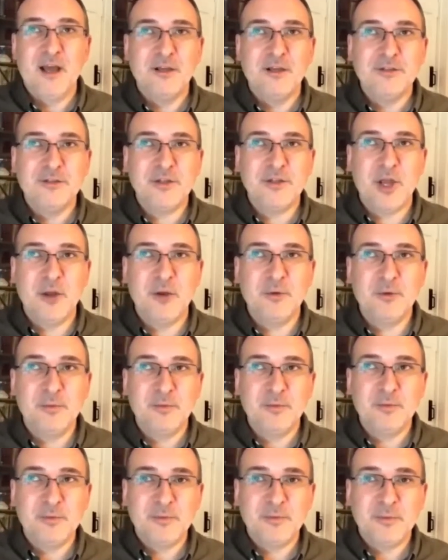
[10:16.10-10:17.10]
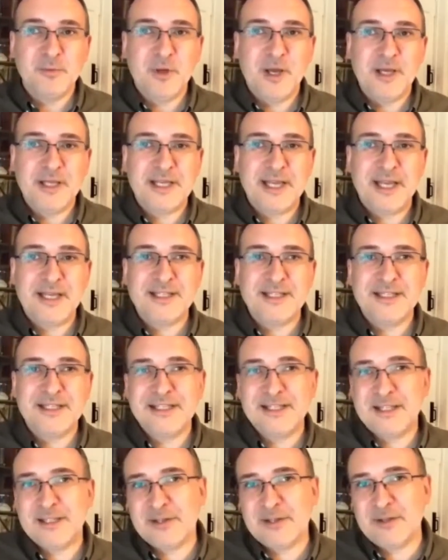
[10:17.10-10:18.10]
Yeah. So again,
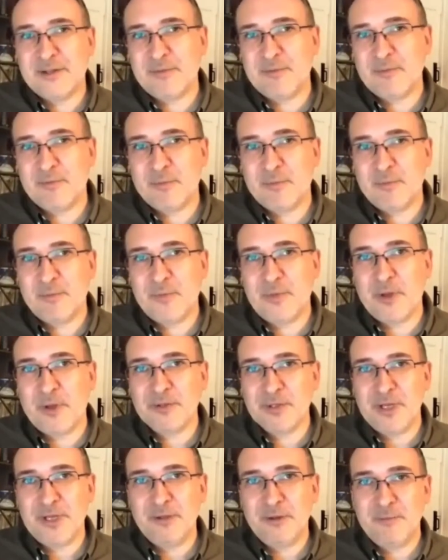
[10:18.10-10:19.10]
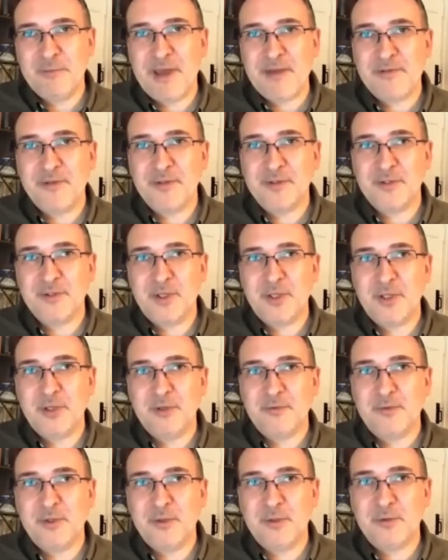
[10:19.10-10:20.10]
those are little methods that
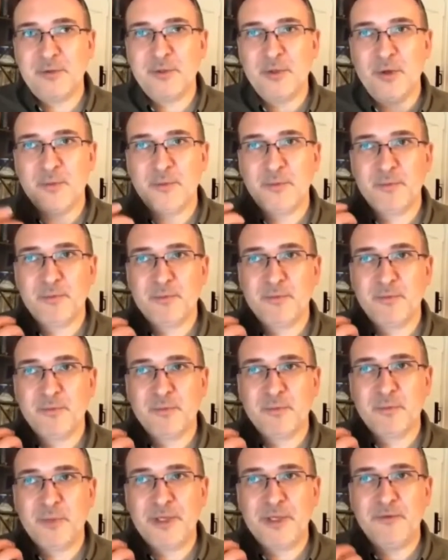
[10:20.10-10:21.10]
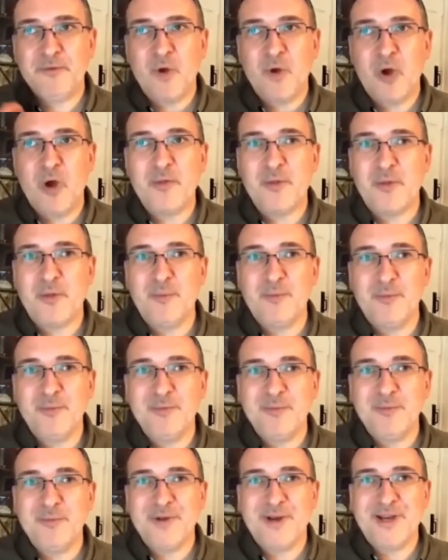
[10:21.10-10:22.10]
you're when you've got them,
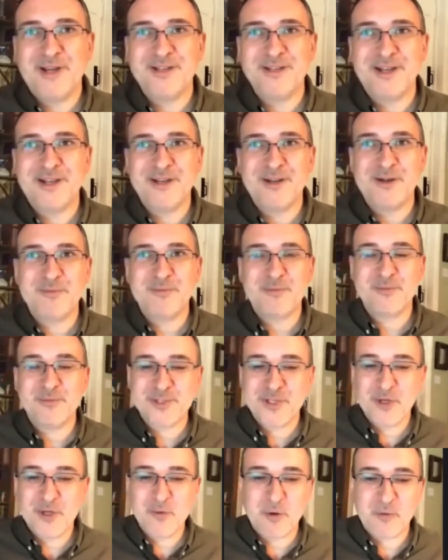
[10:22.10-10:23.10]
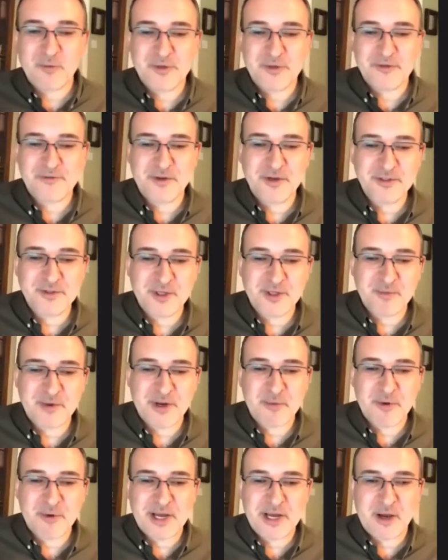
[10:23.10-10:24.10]
and I tell you what, the first time I
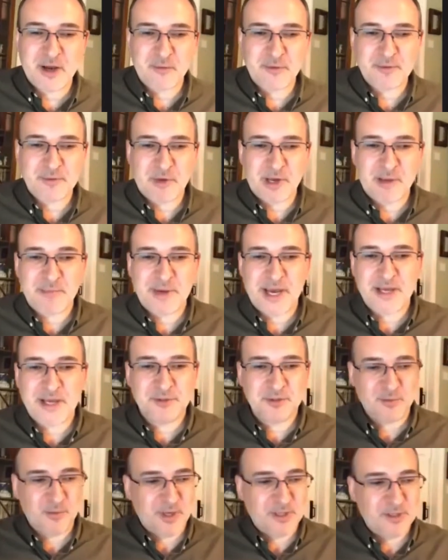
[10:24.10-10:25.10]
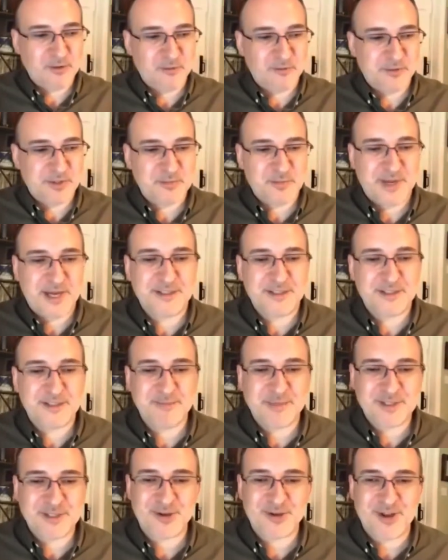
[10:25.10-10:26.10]
went out with my badge and my little wristband and
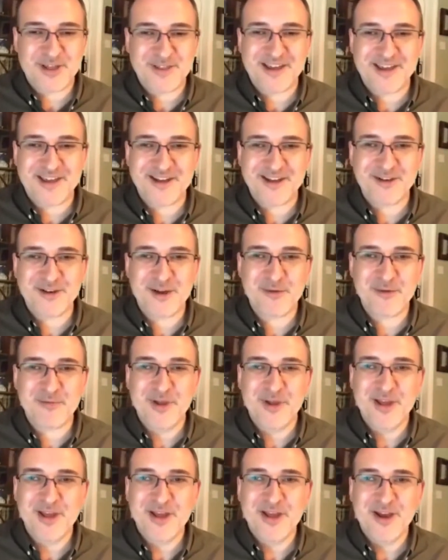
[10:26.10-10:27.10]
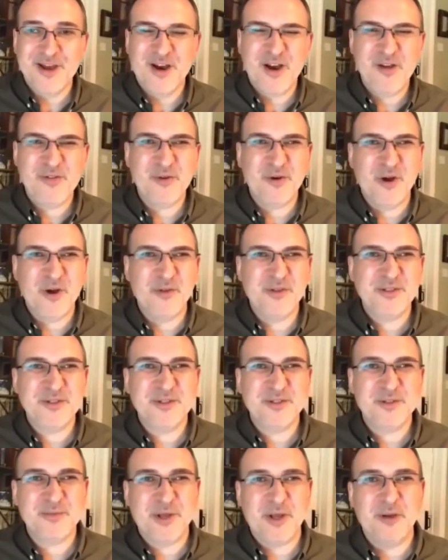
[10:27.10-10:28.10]
bits like that, and I thought, oh, this
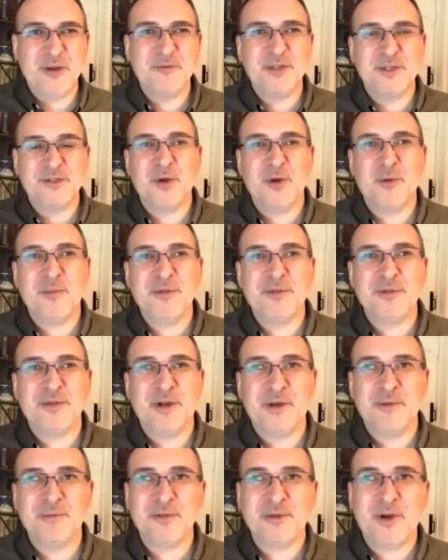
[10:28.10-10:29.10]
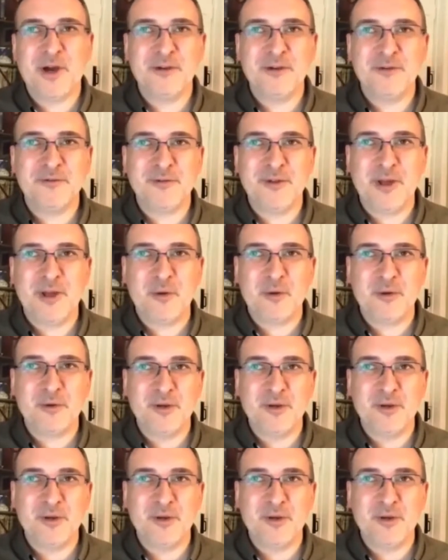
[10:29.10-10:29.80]
is a bit over the top, isn't it? I'm kind of like